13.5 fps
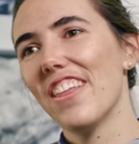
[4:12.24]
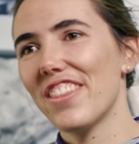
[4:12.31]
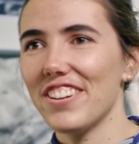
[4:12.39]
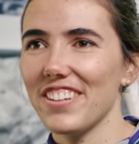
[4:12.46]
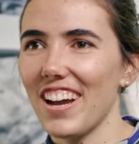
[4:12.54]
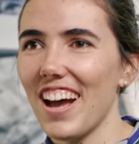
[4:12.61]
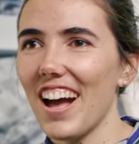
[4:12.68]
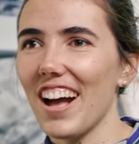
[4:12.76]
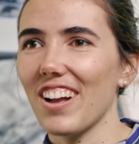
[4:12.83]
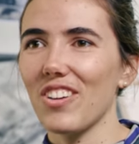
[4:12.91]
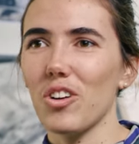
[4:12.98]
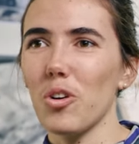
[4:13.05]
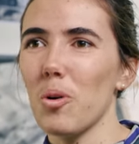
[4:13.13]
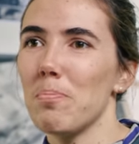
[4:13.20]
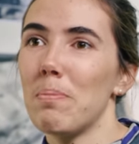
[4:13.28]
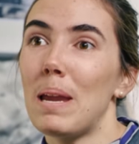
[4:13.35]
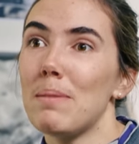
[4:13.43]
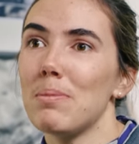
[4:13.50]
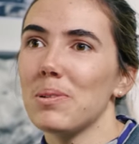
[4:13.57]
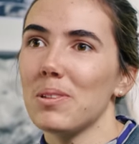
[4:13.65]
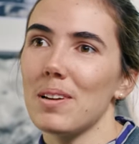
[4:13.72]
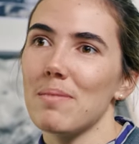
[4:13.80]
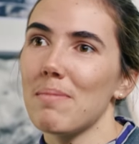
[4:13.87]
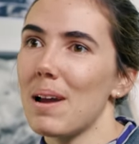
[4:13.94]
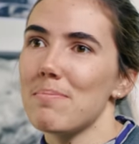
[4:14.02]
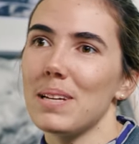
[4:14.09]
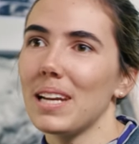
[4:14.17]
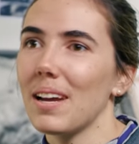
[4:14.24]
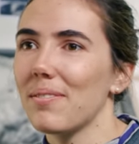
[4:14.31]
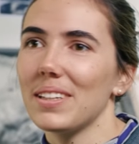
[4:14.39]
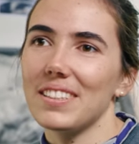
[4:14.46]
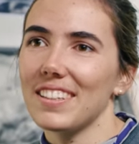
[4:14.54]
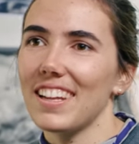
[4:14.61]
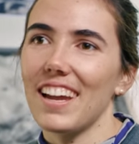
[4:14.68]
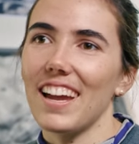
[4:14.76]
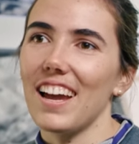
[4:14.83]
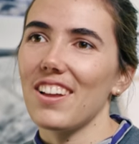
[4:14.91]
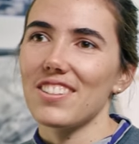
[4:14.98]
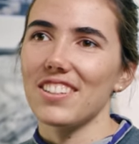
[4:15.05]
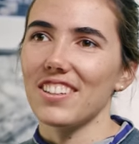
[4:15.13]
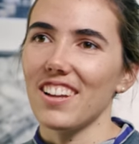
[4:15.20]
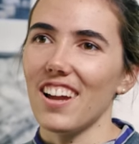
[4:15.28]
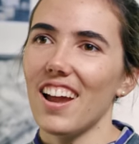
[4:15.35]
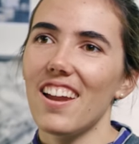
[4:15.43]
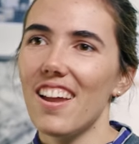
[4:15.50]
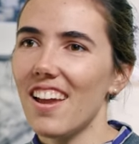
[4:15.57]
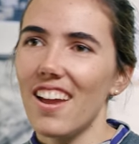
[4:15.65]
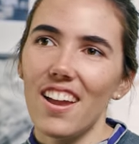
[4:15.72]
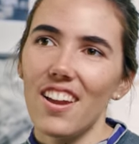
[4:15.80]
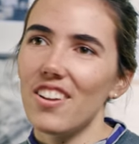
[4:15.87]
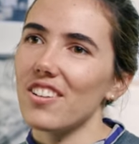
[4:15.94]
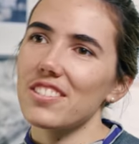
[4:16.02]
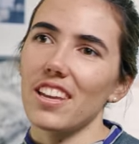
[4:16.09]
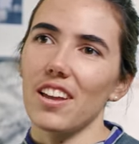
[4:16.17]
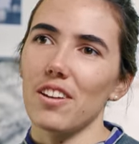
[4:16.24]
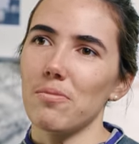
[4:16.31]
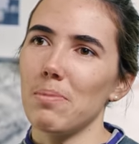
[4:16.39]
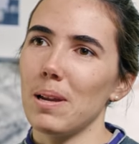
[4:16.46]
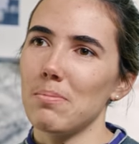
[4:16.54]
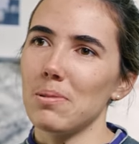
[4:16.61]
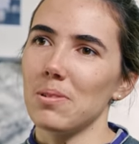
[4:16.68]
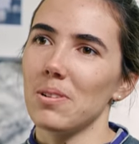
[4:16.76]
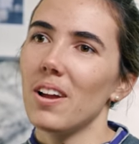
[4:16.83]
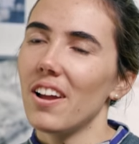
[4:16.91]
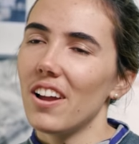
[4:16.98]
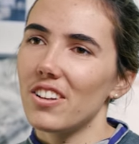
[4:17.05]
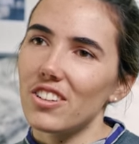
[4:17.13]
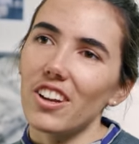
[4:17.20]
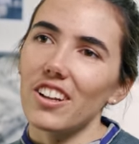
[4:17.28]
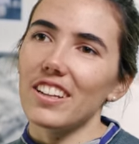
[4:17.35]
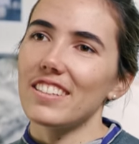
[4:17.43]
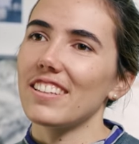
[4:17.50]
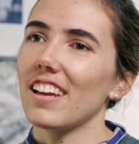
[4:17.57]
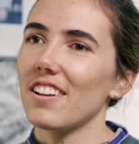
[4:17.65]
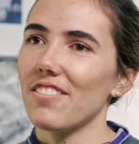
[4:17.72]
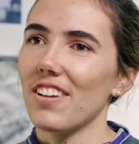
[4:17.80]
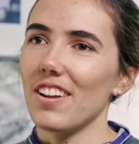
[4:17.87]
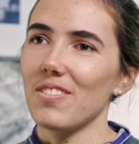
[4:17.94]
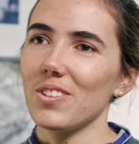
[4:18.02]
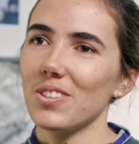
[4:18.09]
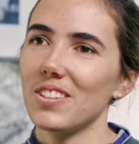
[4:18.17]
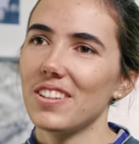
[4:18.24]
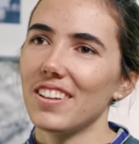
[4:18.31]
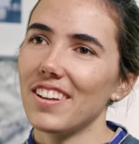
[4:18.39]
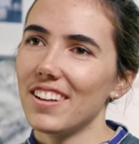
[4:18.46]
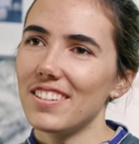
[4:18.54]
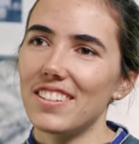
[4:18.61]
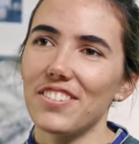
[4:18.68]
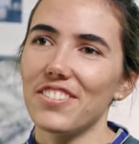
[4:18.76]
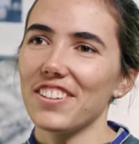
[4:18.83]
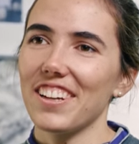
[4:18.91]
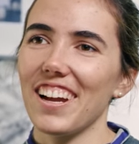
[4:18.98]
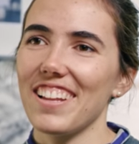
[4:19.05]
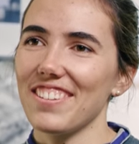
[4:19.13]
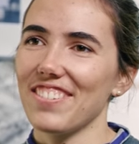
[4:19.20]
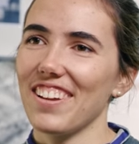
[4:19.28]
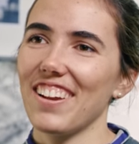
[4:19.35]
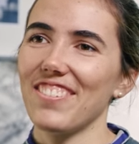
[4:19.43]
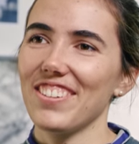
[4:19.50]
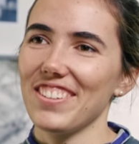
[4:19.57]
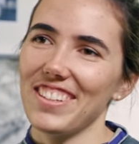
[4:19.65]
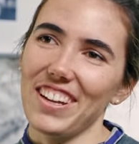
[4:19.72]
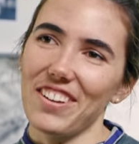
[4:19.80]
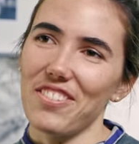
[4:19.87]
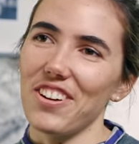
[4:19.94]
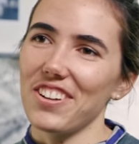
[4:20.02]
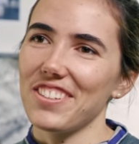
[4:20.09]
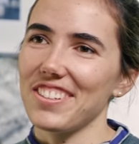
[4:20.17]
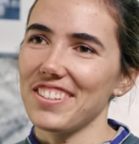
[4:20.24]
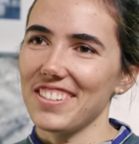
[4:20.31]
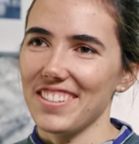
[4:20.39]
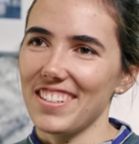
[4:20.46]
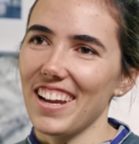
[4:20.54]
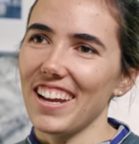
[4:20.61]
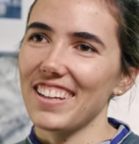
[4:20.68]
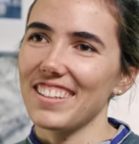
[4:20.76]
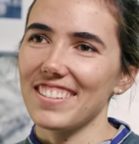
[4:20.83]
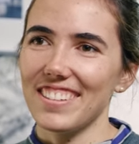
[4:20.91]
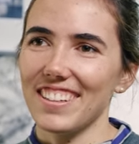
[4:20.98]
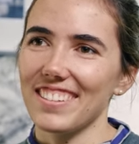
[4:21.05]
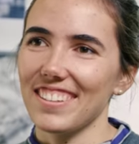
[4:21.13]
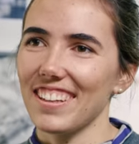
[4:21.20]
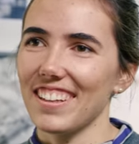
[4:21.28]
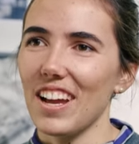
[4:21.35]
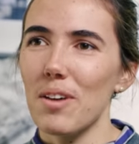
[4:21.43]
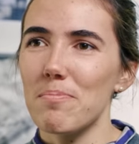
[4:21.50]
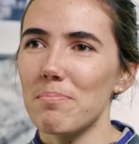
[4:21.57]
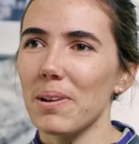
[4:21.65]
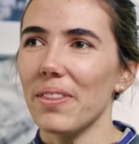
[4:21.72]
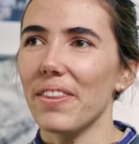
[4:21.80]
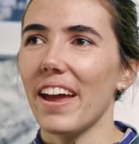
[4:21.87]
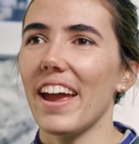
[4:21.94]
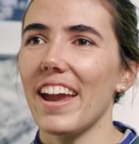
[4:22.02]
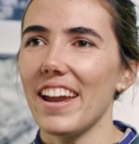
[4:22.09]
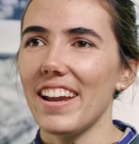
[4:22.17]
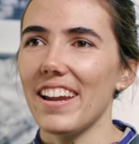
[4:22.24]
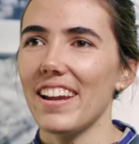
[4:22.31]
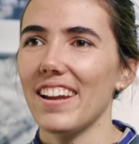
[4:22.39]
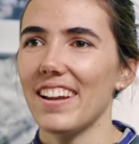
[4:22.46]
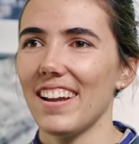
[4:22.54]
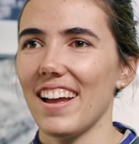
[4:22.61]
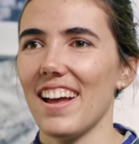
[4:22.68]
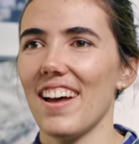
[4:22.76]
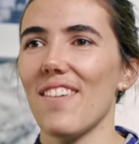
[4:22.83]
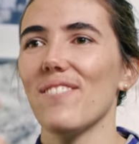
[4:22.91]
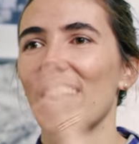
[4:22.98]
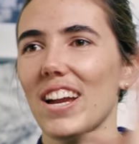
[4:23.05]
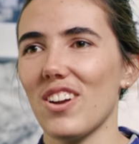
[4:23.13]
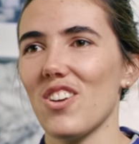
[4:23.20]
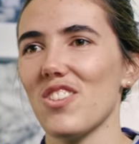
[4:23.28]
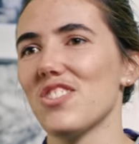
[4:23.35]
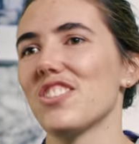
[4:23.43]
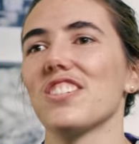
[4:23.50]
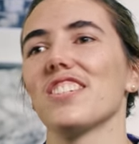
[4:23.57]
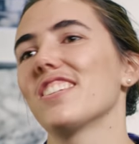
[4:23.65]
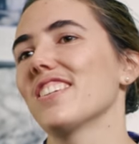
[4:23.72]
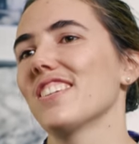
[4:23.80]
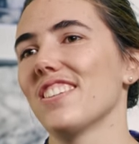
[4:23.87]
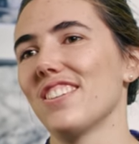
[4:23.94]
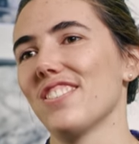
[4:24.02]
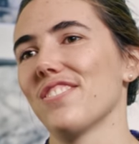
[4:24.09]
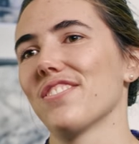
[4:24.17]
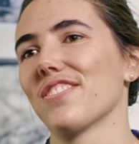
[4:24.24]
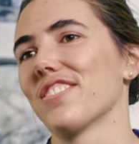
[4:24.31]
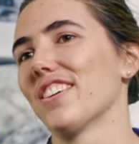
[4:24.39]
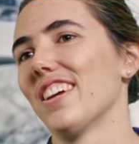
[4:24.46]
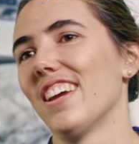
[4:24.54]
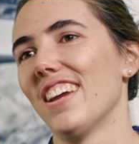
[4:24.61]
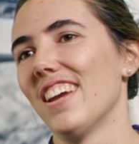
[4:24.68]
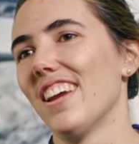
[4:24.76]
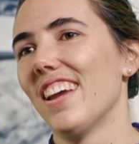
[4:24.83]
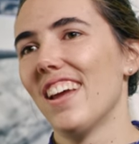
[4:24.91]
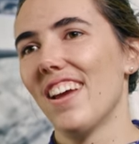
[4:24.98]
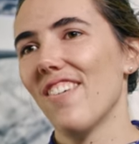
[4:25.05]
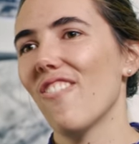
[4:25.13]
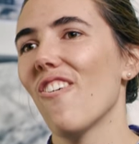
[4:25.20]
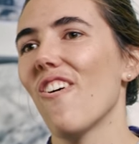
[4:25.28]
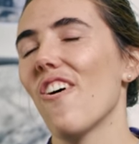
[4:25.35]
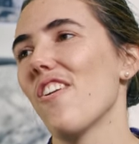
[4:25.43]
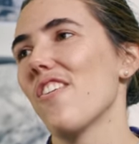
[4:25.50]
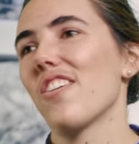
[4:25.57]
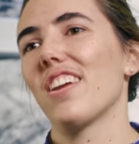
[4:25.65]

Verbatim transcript: the dark or people that might be coming to their house at night. Not scared of people, totally scared of animals. Different kinds of animals like foxes and snakes and things like that, but they are my consciousness of what